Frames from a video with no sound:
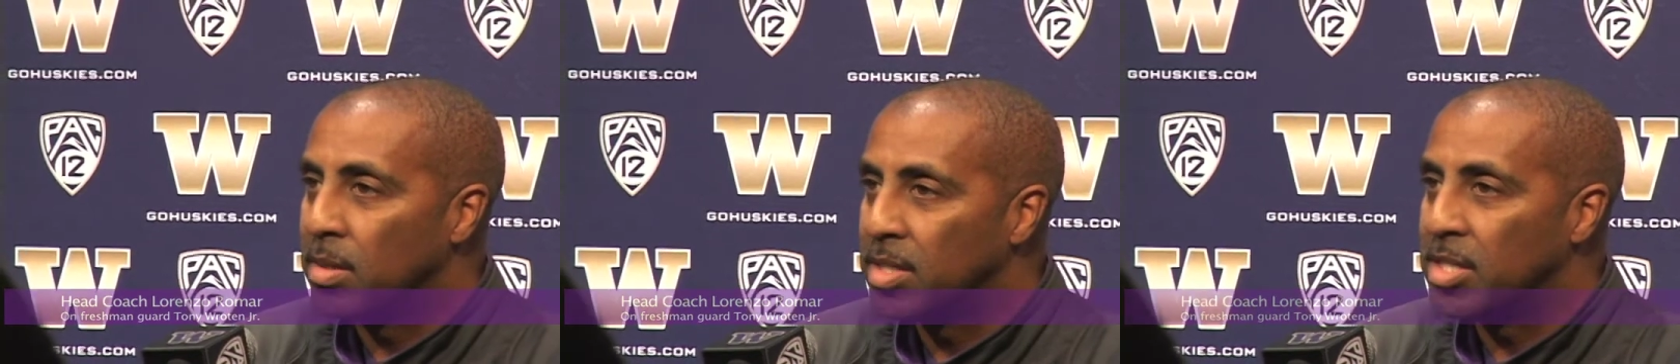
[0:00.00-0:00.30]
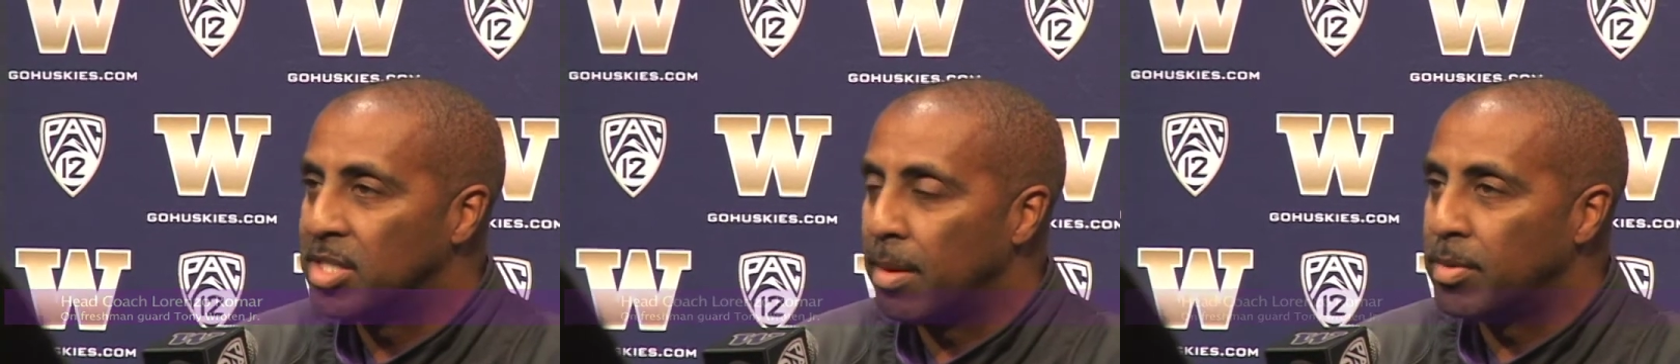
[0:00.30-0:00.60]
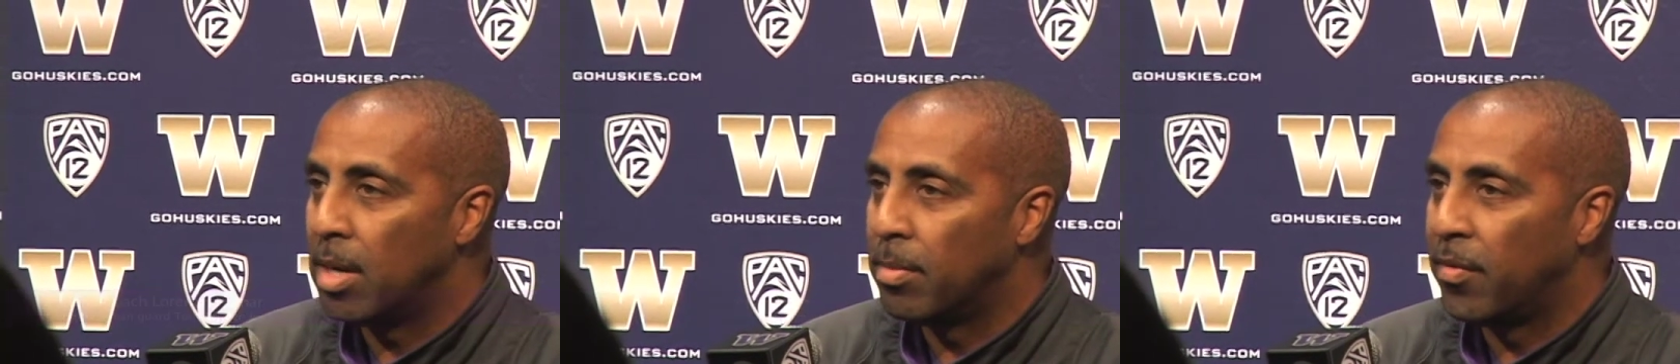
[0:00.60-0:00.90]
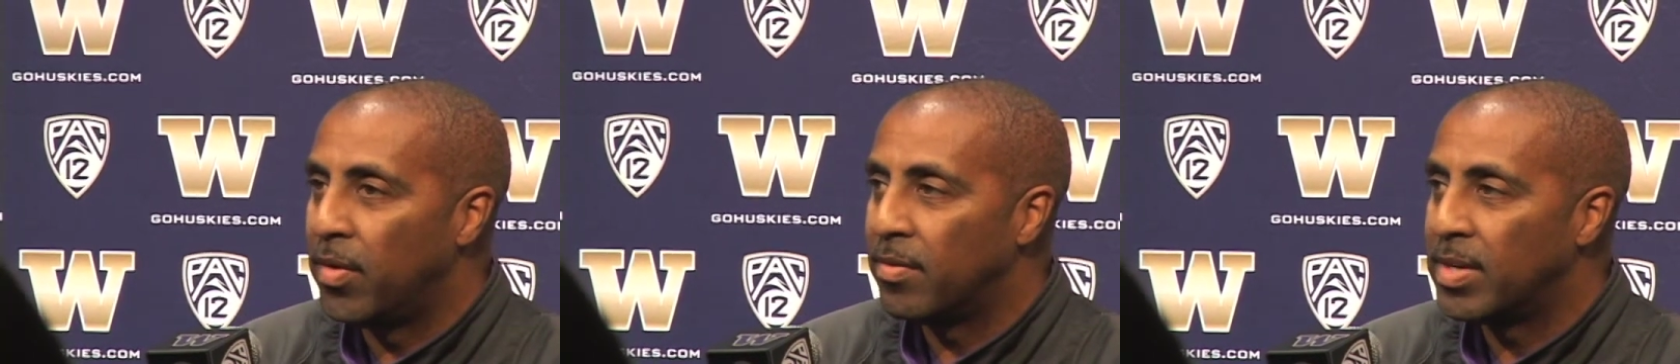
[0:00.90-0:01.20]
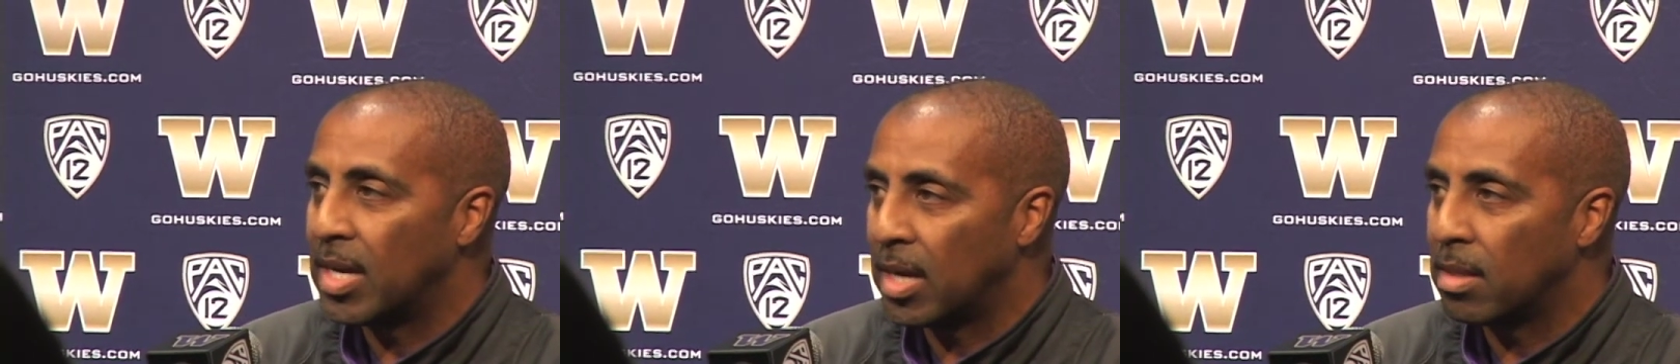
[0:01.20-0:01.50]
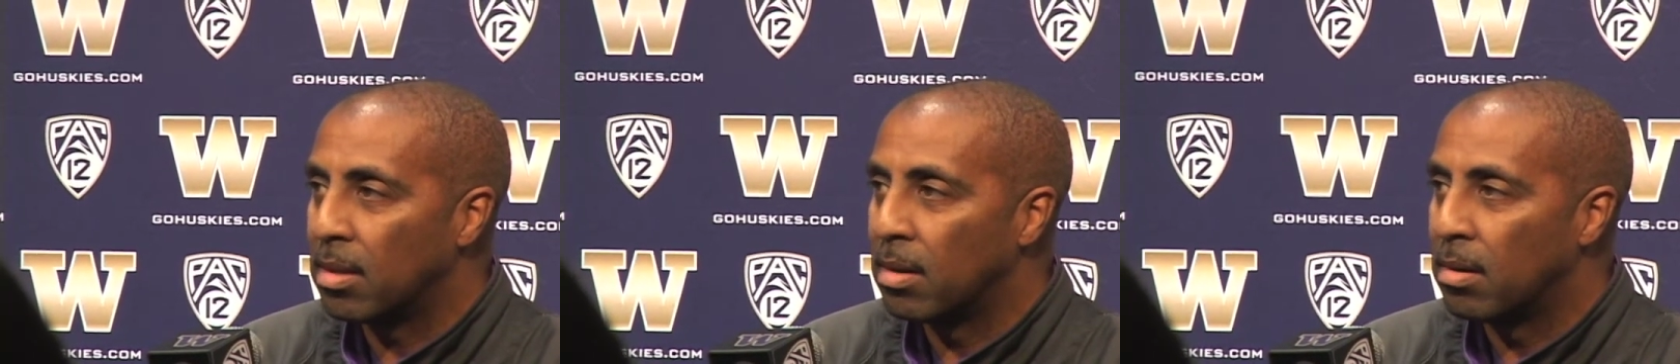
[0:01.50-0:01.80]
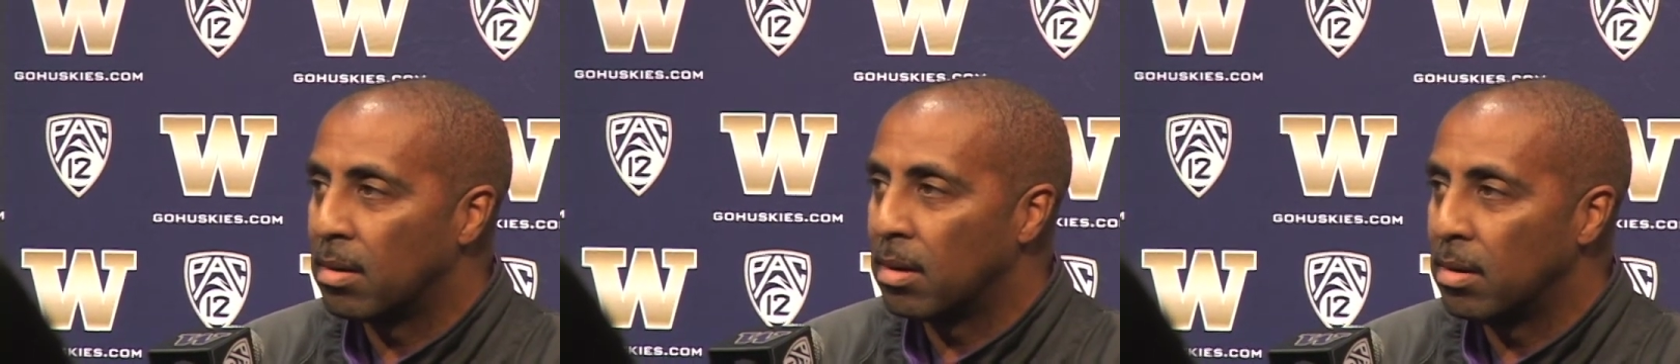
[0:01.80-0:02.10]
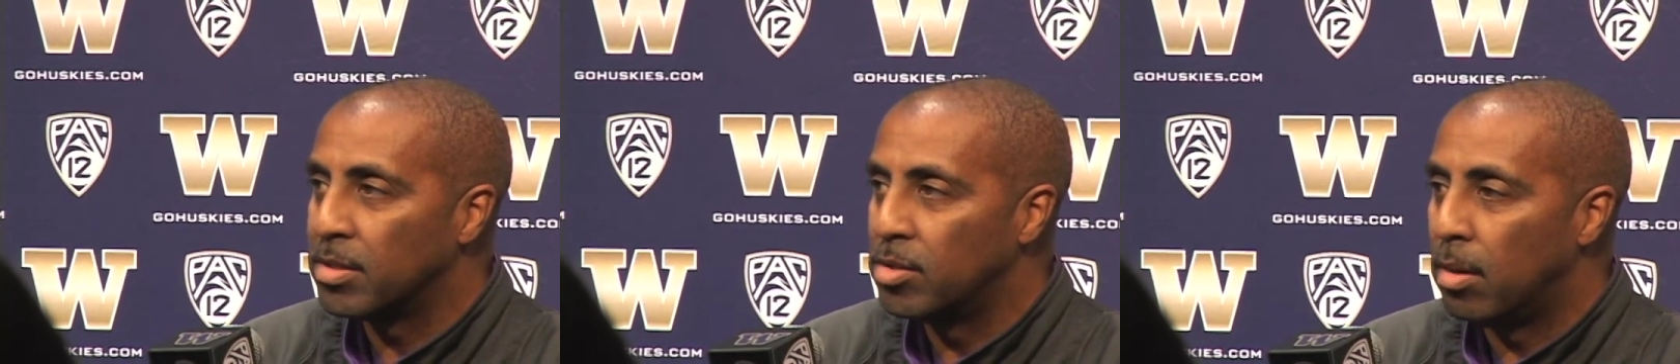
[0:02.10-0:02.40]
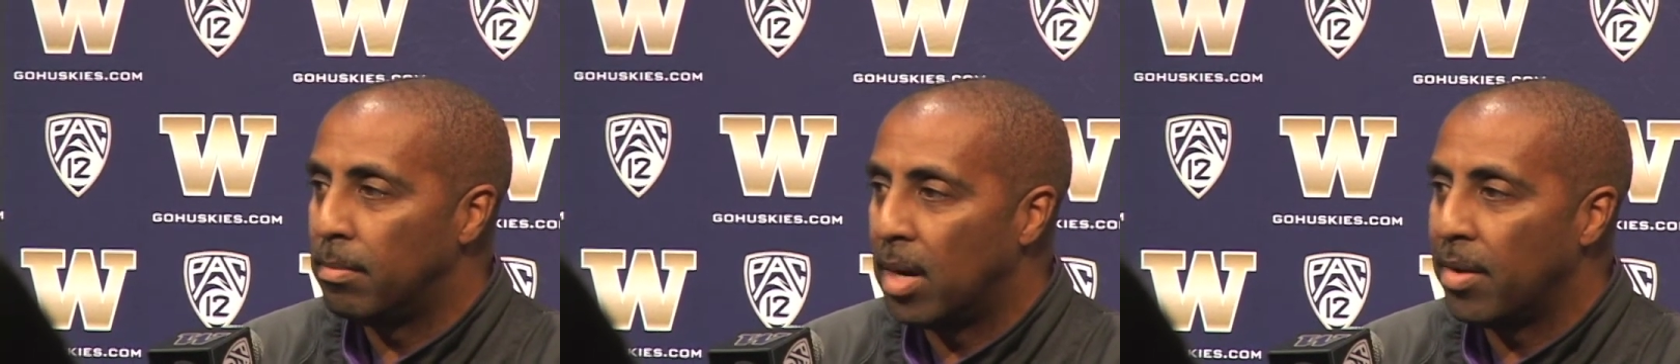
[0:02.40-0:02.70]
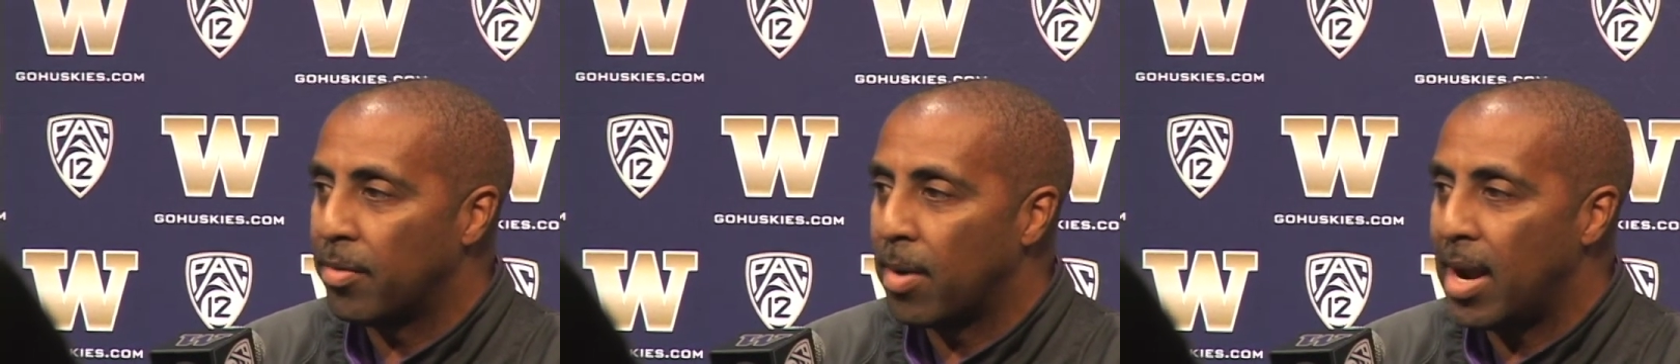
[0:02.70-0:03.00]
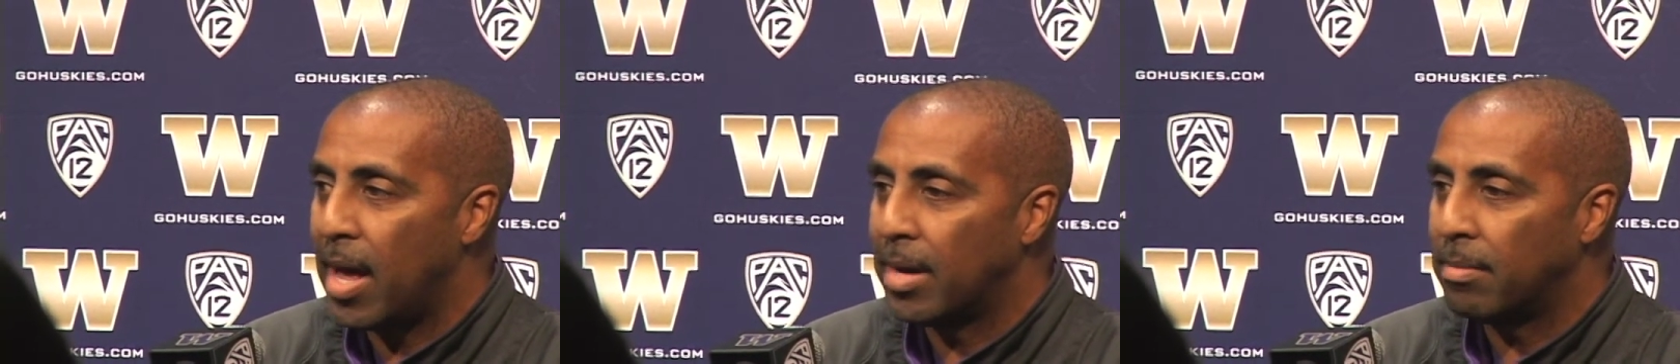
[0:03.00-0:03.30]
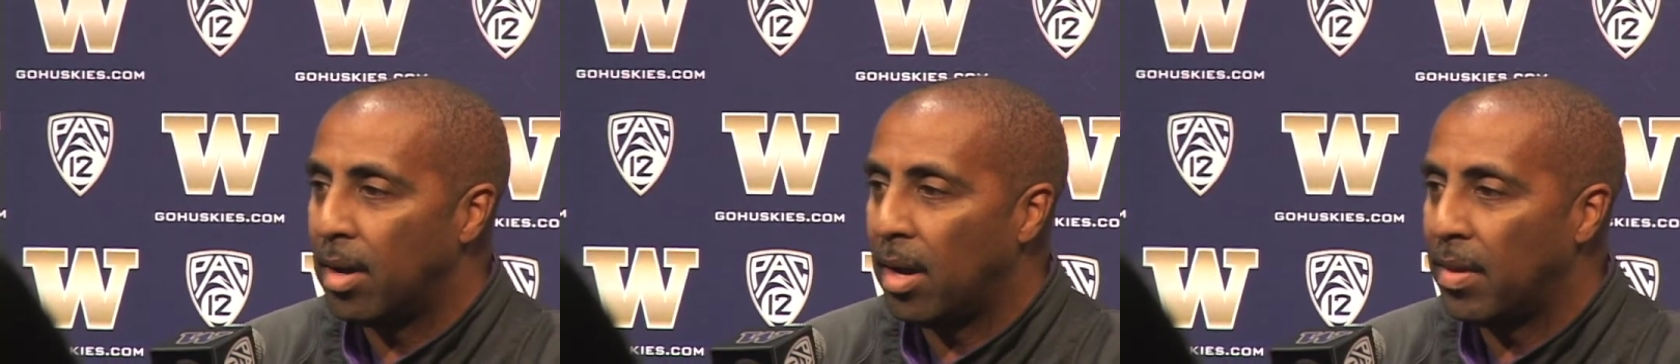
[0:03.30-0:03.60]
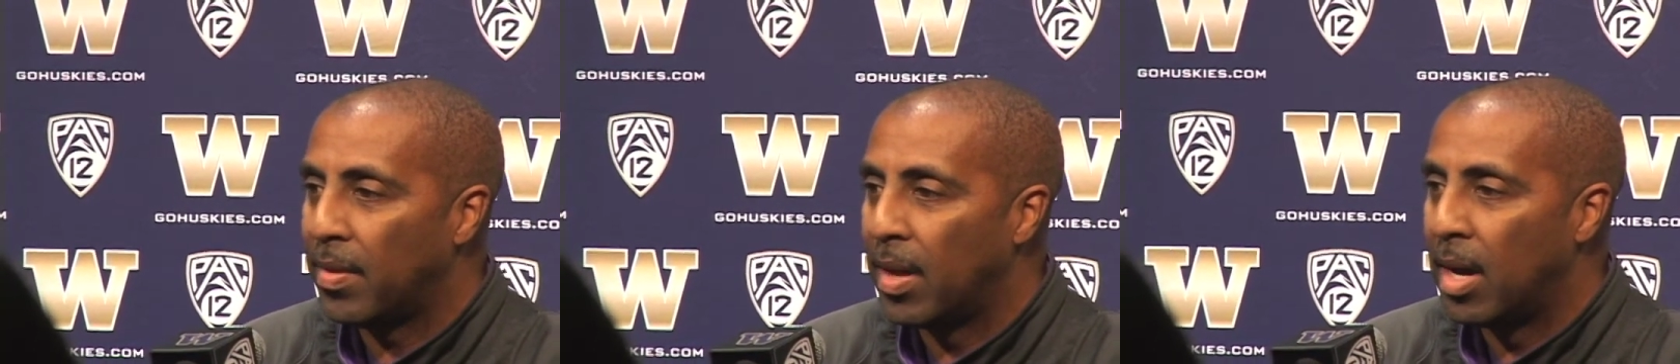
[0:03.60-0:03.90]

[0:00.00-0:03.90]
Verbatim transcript: since September 15th, close to a month, right out of a month,